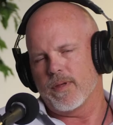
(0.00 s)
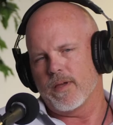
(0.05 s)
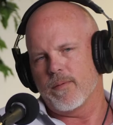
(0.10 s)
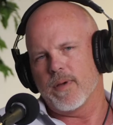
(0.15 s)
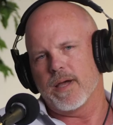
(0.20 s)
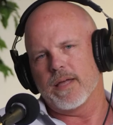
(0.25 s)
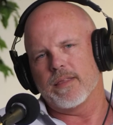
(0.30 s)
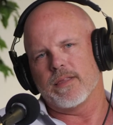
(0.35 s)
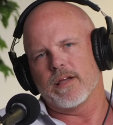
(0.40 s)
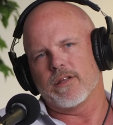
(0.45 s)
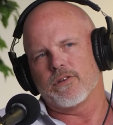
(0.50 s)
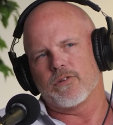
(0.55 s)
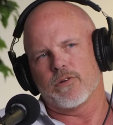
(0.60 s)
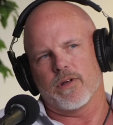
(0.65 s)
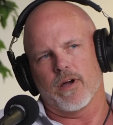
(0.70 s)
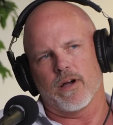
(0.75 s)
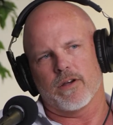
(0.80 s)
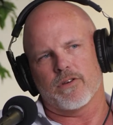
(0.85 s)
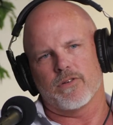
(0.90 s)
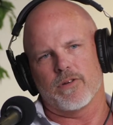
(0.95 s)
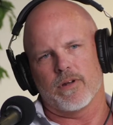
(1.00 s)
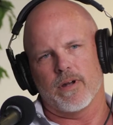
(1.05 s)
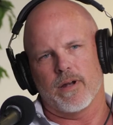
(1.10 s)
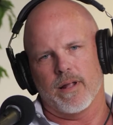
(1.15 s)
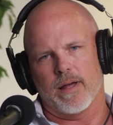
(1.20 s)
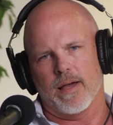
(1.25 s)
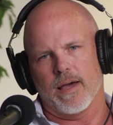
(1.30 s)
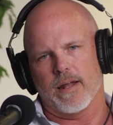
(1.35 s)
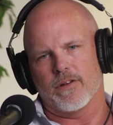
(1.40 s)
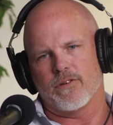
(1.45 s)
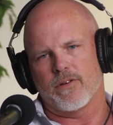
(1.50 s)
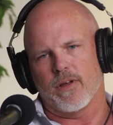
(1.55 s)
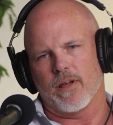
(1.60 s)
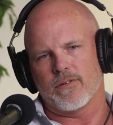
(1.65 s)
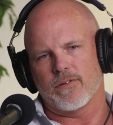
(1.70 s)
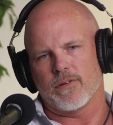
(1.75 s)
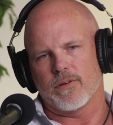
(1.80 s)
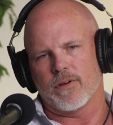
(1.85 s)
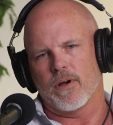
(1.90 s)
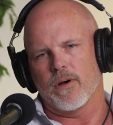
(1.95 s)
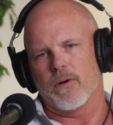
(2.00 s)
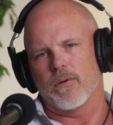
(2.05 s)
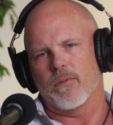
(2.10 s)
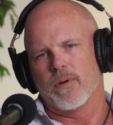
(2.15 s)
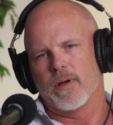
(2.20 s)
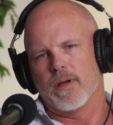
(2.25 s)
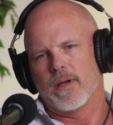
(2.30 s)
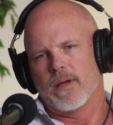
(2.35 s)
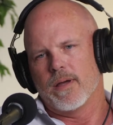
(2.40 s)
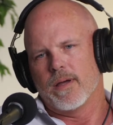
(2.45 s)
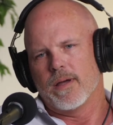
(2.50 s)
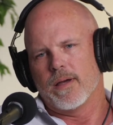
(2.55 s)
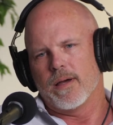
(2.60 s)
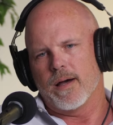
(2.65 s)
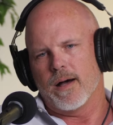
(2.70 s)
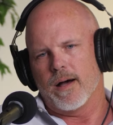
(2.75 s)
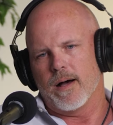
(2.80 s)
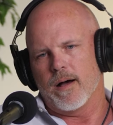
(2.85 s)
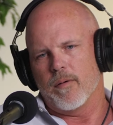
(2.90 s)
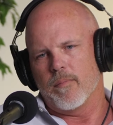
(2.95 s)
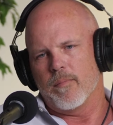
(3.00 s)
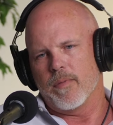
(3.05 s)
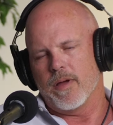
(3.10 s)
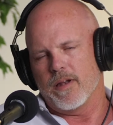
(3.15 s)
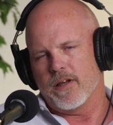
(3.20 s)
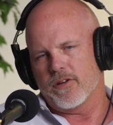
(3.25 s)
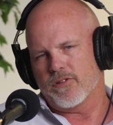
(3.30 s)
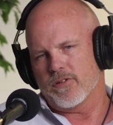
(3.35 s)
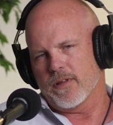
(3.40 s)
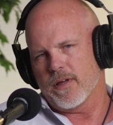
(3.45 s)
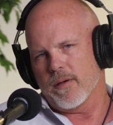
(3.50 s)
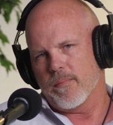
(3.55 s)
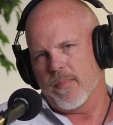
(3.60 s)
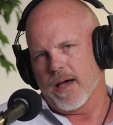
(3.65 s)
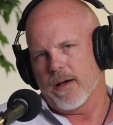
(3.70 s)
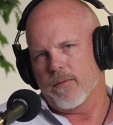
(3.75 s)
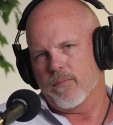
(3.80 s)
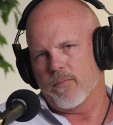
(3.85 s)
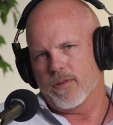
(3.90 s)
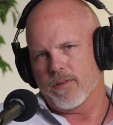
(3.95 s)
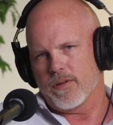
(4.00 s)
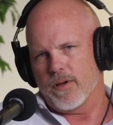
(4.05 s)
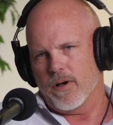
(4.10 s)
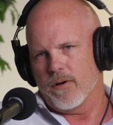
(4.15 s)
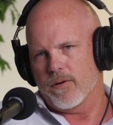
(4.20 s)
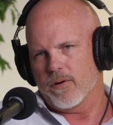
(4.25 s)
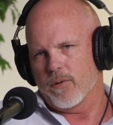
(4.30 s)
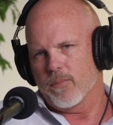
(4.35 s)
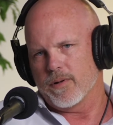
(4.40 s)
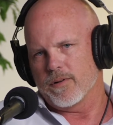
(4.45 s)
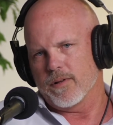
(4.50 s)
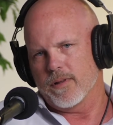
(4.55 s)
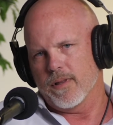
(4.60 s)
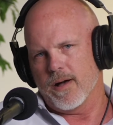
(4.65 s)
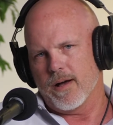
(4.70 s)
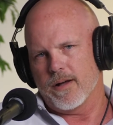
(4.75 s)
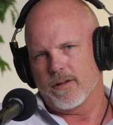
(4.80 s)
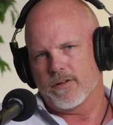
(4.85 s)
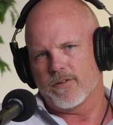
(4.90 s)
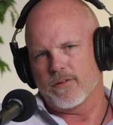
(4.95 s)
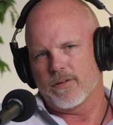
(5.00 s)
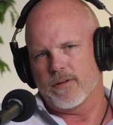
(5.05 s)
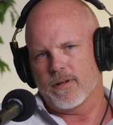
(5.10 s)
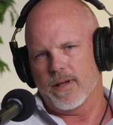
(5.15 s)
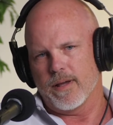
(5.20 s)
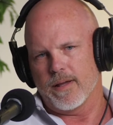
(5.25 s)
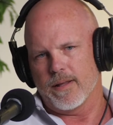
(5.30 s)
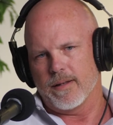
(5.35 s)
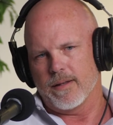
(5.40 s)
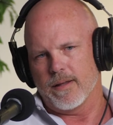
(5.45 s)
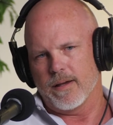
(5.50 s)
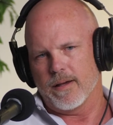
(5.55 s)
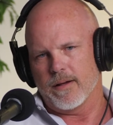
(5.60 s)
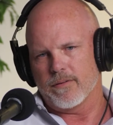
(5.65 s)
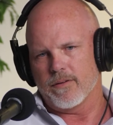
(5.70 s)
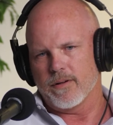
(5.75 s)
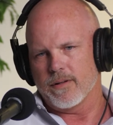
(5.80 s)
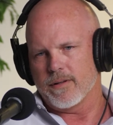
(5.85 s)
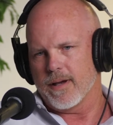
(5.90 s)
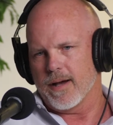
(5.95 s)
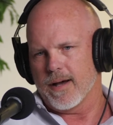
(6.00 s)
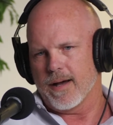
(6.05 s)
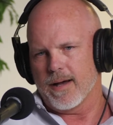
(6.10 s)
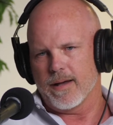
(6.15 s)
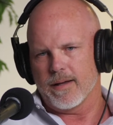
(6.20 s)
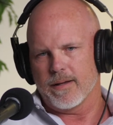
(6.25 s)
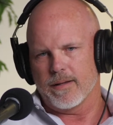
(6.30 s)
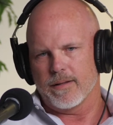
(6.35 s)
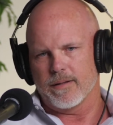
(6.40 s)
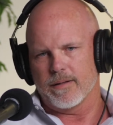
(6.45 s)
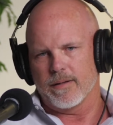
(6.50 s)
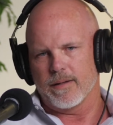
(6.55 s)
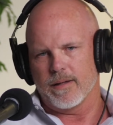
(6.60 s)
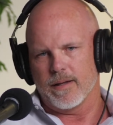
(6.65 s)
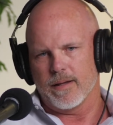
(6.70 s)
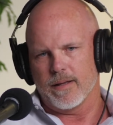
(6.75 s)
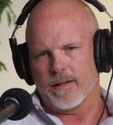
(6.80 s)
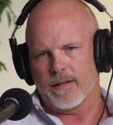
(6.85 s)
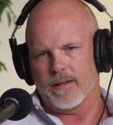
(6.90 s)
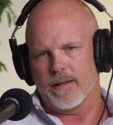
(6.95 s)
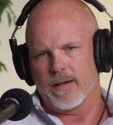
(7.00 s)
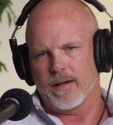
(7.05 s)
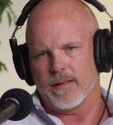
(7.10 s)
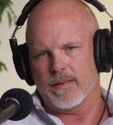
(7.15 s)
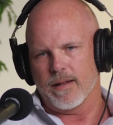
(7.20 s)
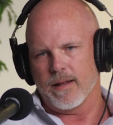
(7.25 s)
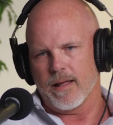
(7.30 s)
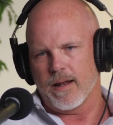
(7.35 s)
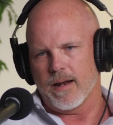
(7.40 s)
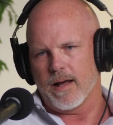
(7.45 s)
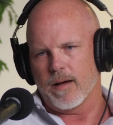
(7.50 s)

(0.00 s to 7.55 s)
He made the introduction and I had a chance to go. Initially, I met with the owner, went to lunch, and good guy, and then had an